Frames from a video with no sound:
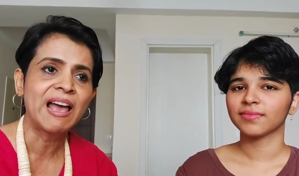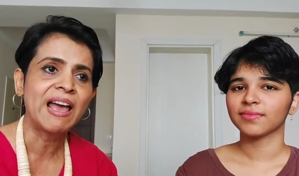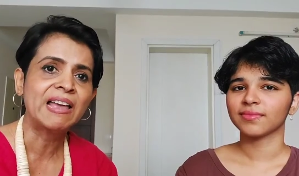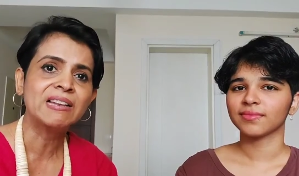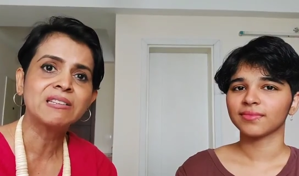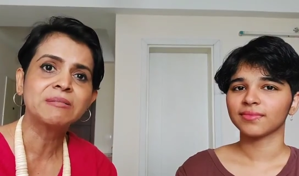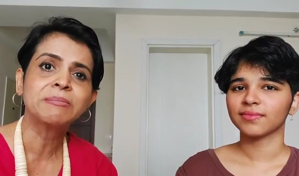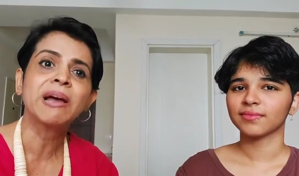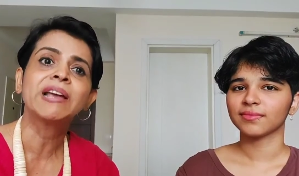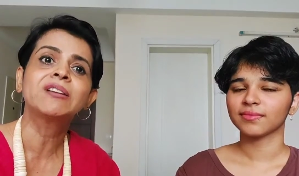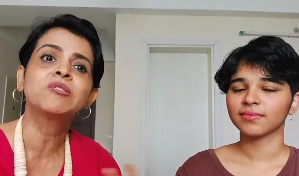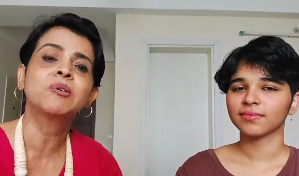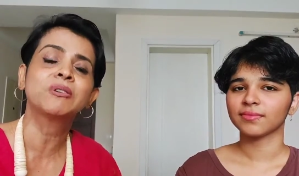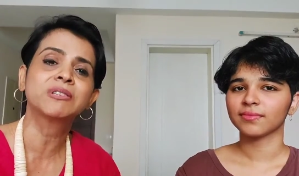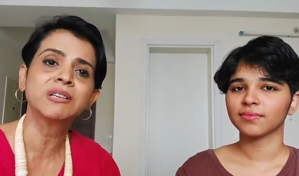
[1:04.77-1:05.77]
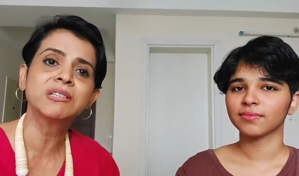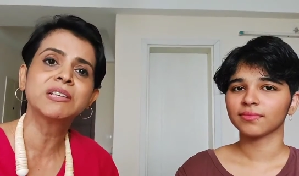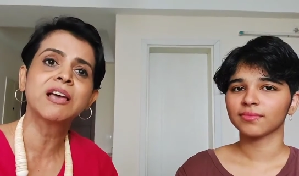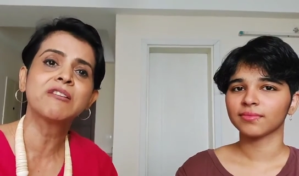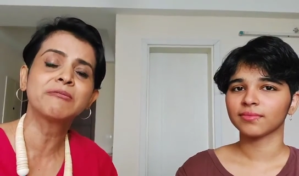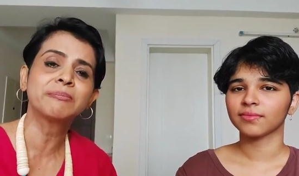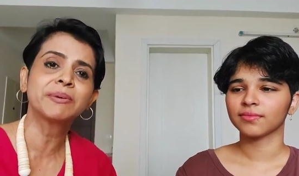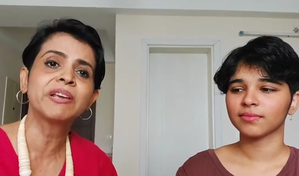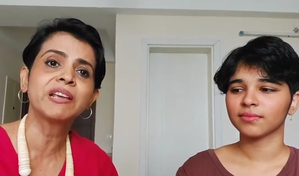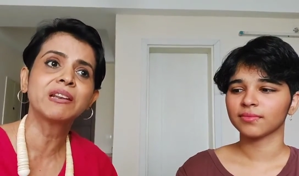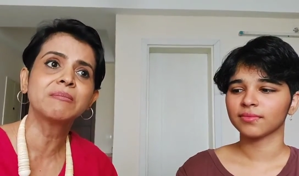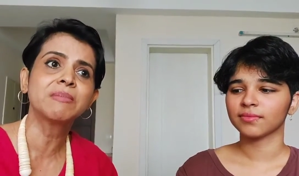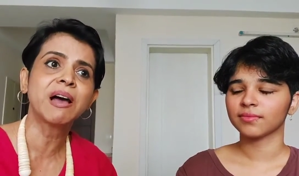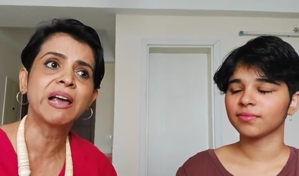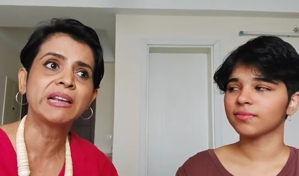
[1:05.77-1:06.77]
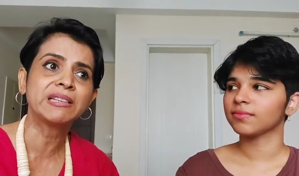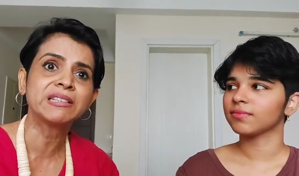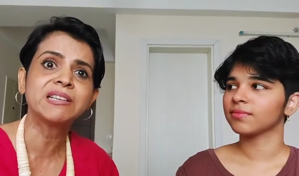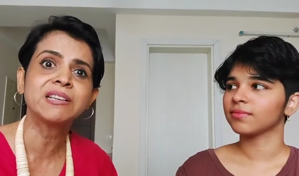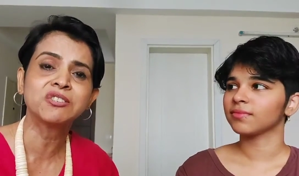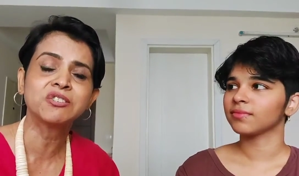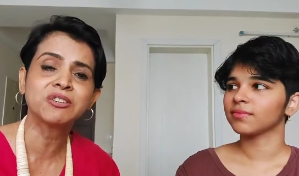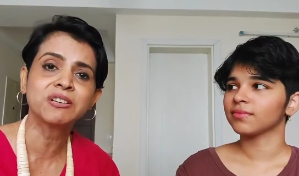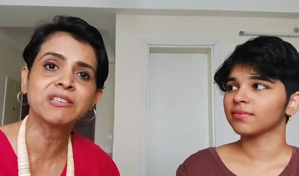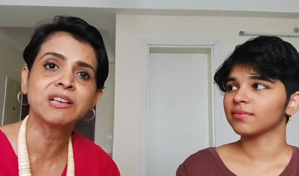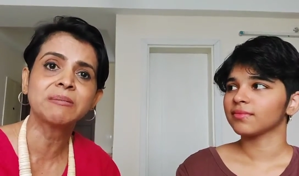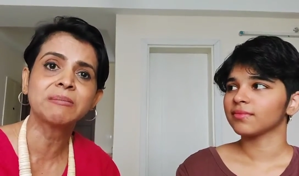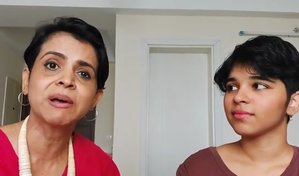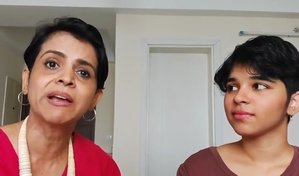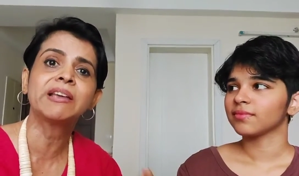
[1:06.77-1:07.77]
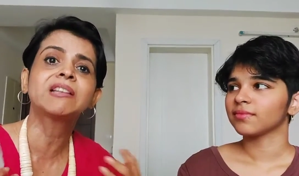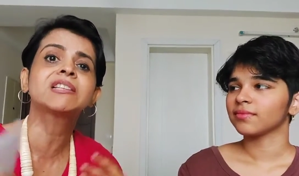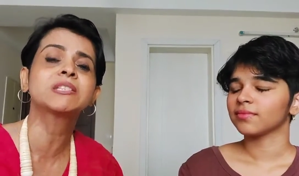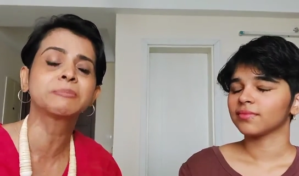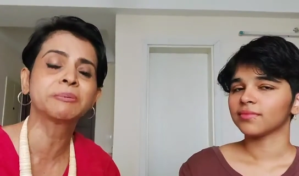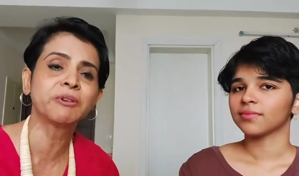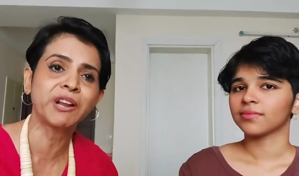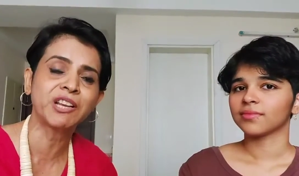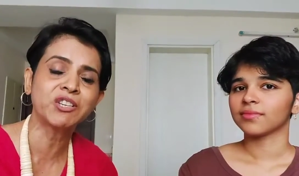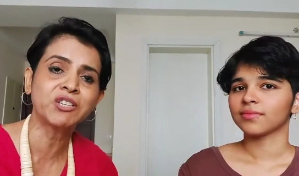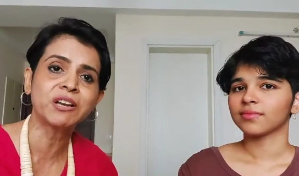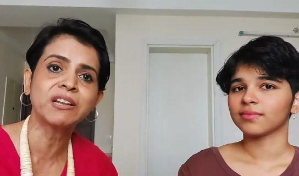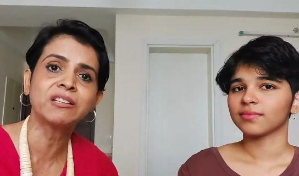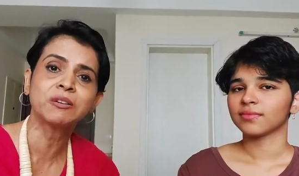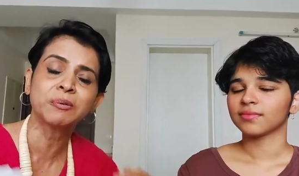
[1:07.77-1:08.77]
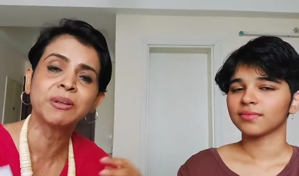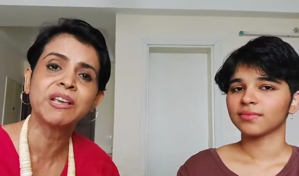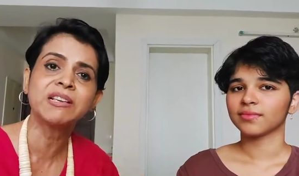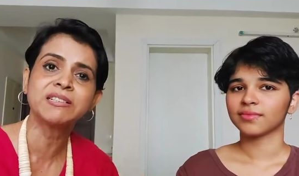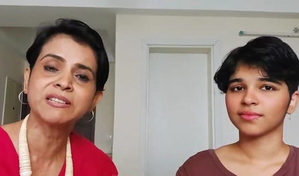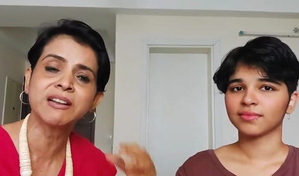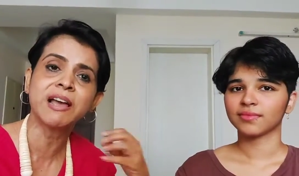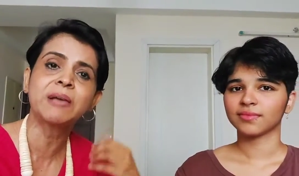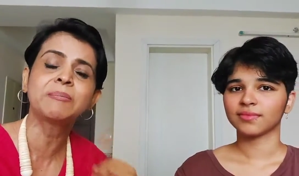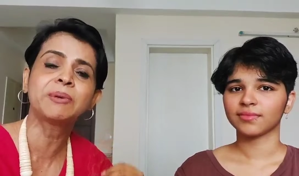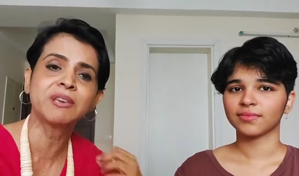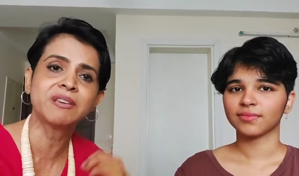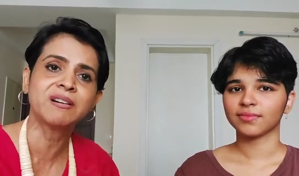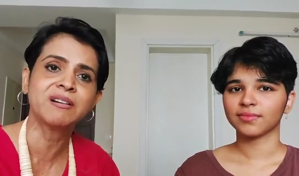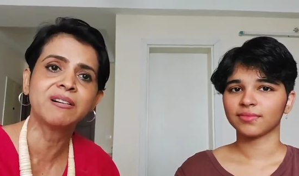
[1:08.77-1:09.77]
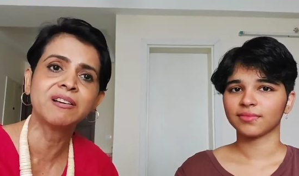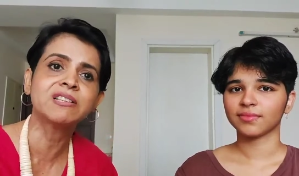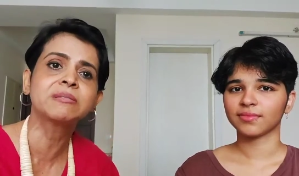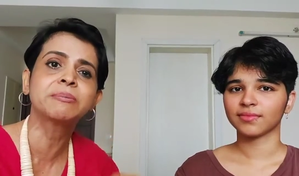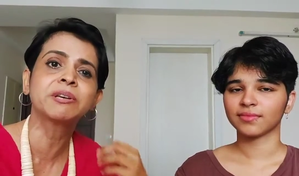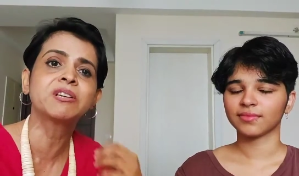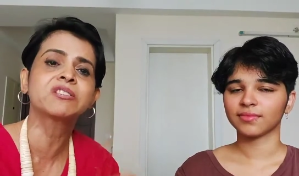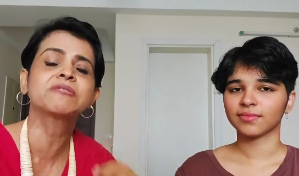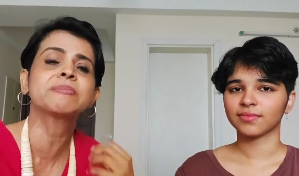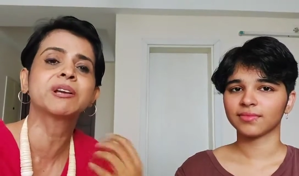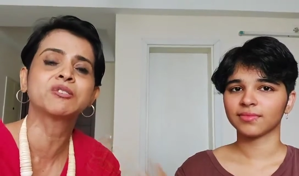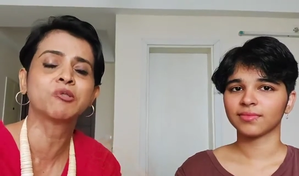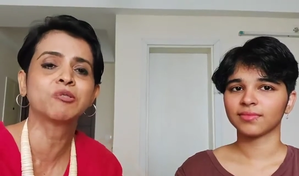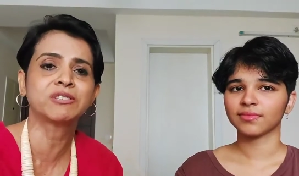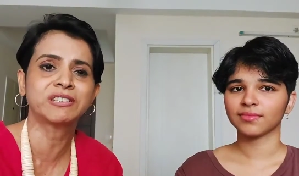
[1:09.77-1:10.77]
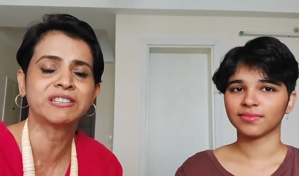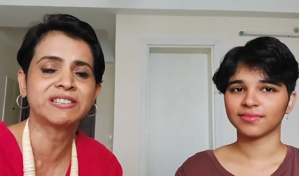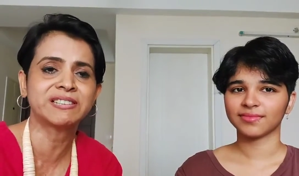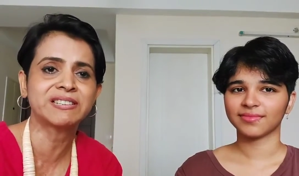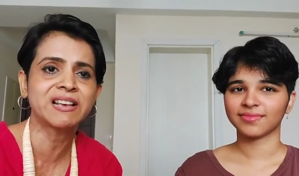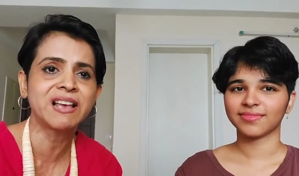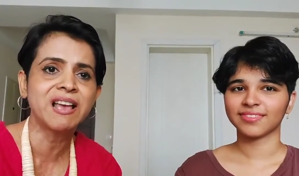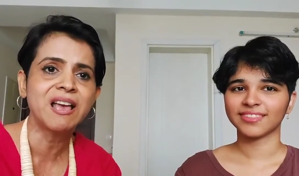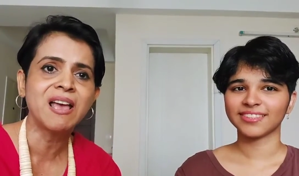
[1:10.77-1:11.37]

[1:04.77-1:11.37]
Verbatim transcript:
Speaker 1: and my daughters have been my teachers and my inspiration and the reason I'm here is because of my daughters.